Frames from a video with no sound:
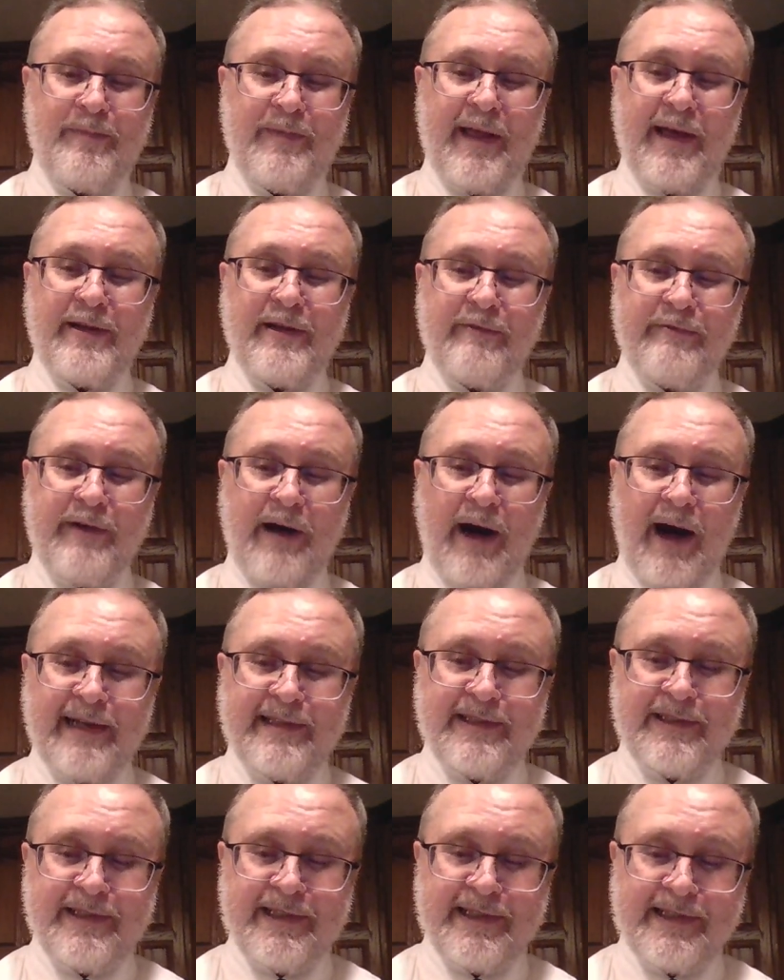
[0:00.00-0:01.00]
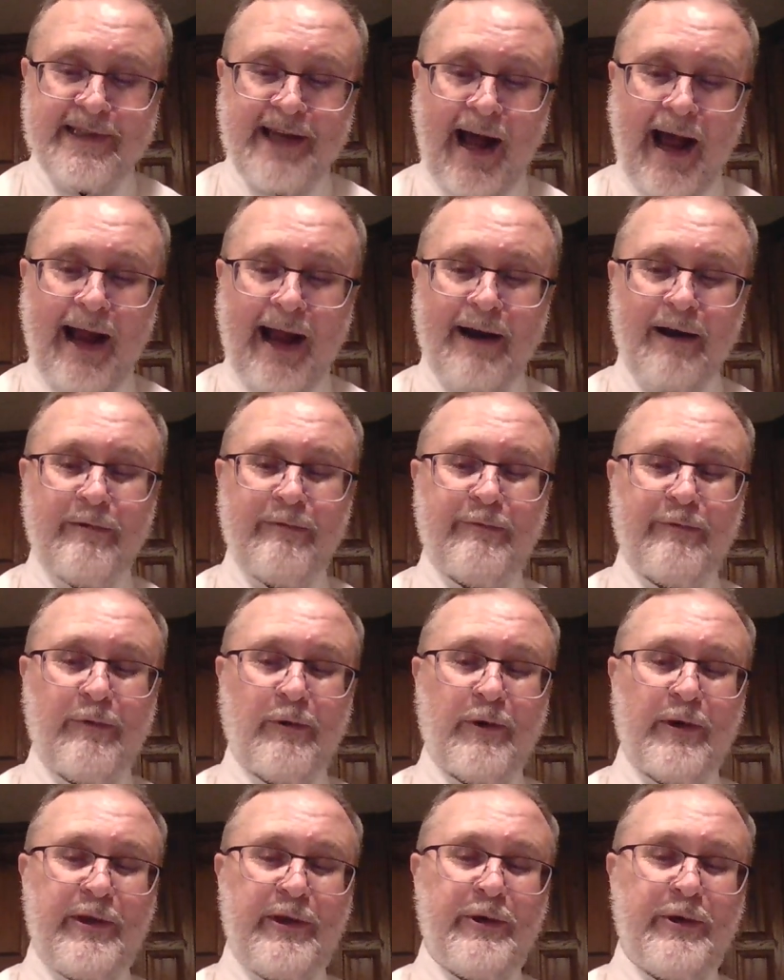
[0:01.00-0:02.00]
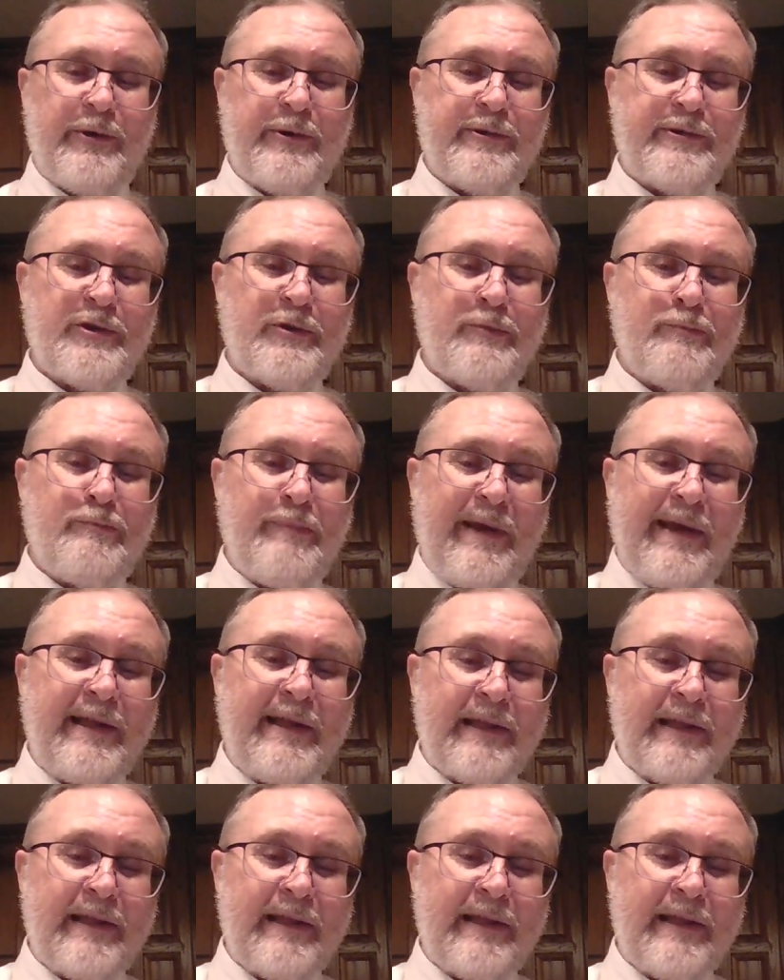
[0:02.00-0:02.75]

and of God's desire for you to be